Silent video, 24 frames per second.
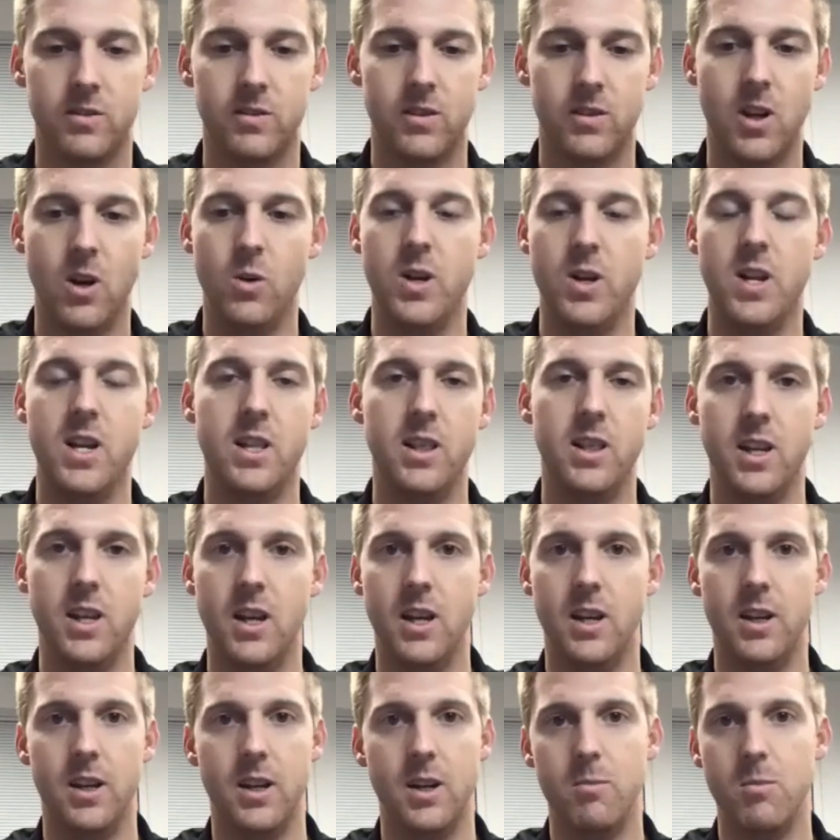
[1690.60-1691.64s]
owning
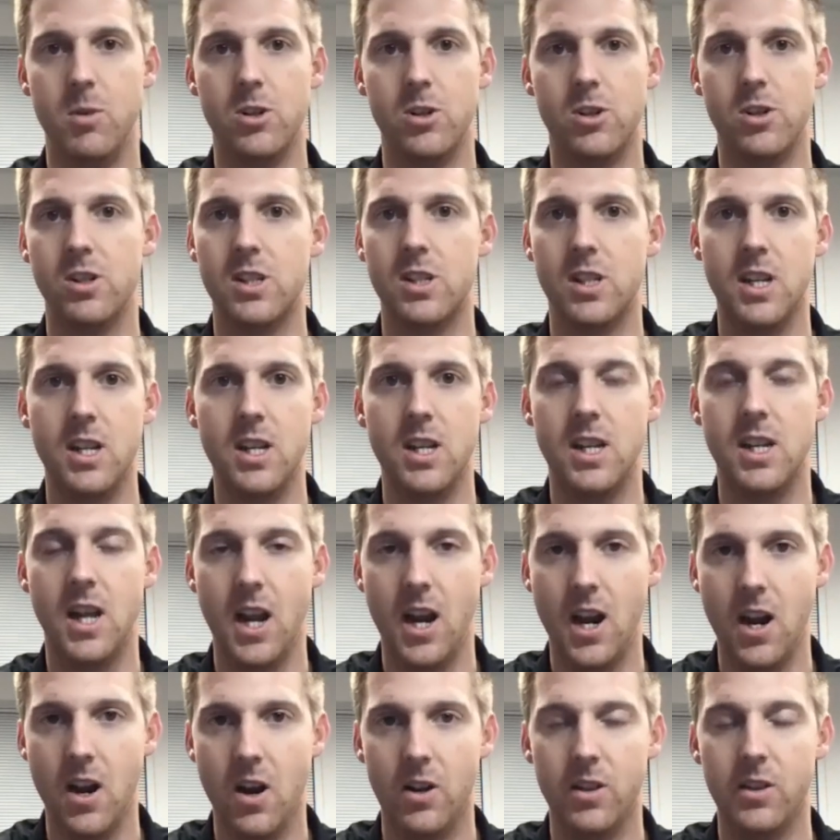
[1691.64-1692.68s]
the emergency
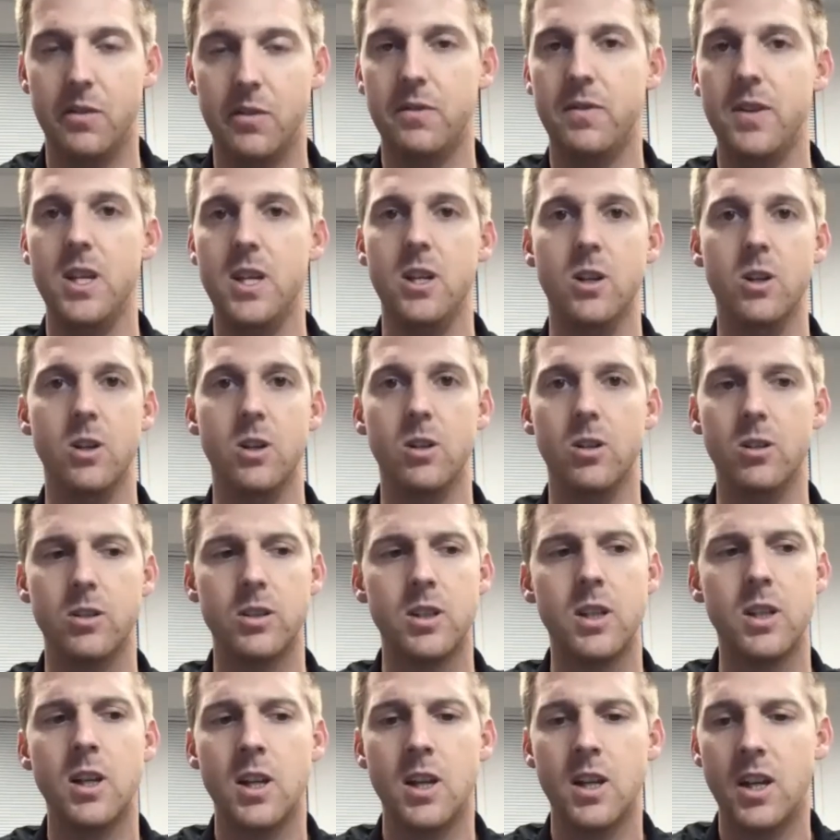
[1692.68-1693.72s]
care on the field,
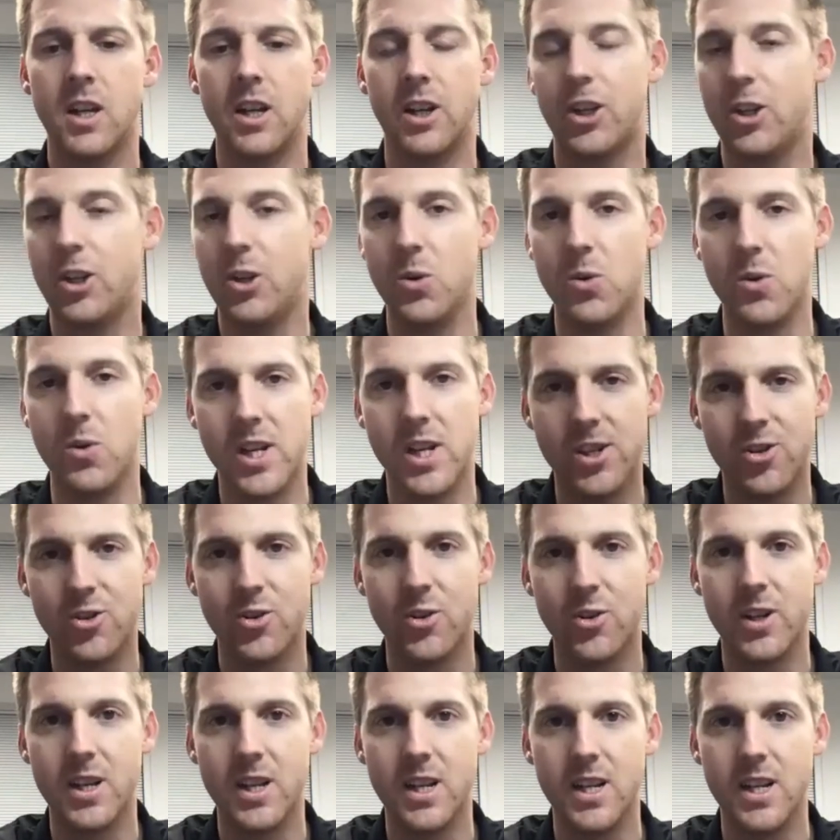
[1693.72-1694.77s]
acute
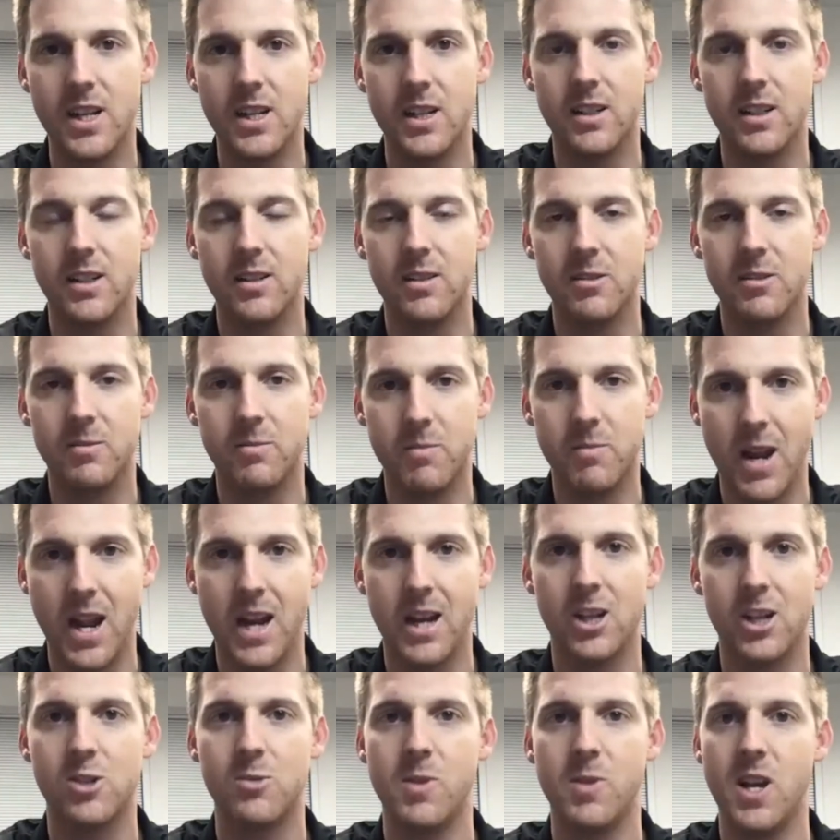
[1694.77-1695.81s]
injury
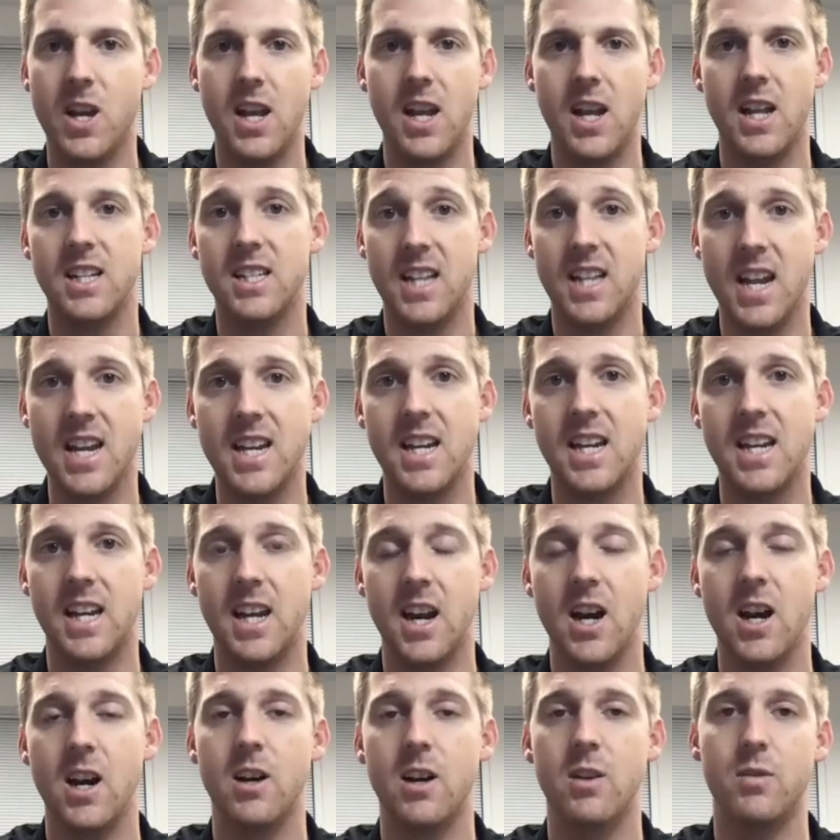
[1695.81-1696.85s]
management, and taking
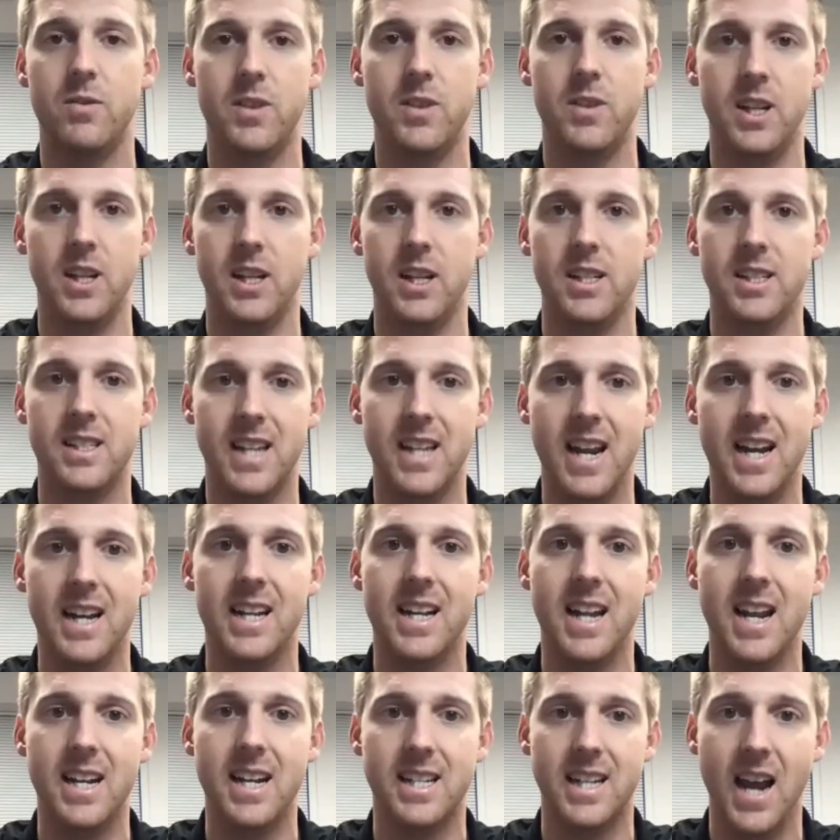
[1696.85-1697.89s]
care of the
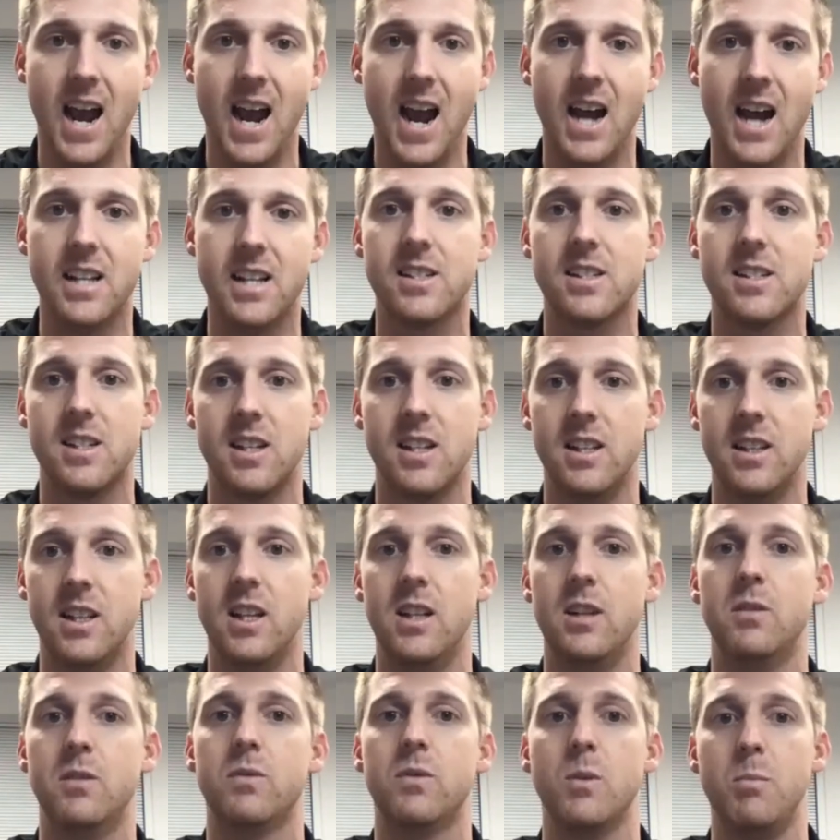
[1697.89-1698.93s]
day-to-day tasks. And
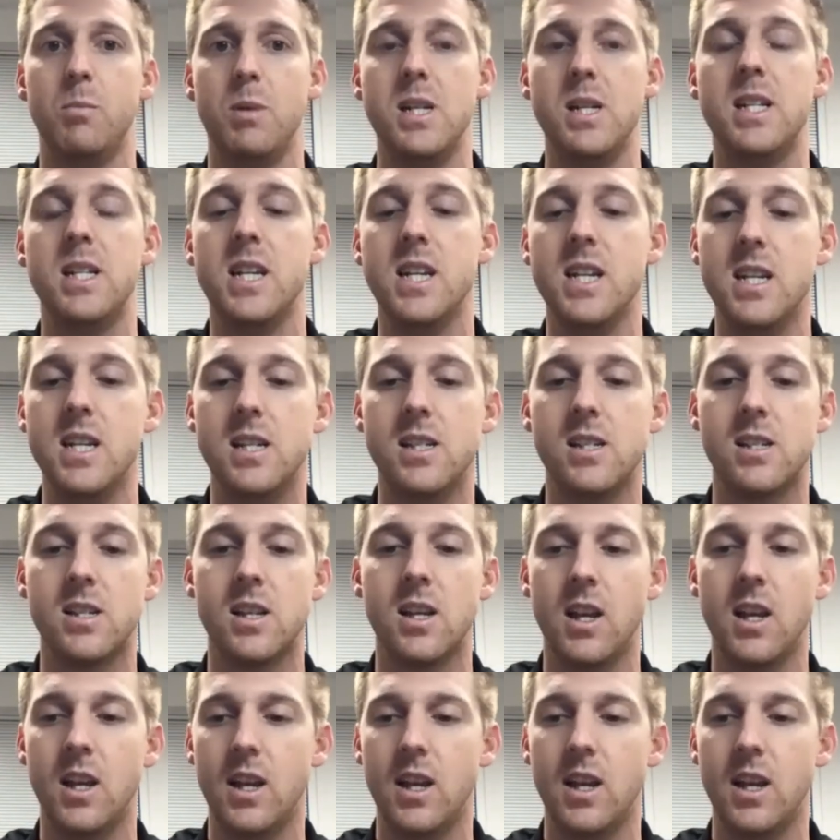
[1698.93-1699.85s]
then for PTs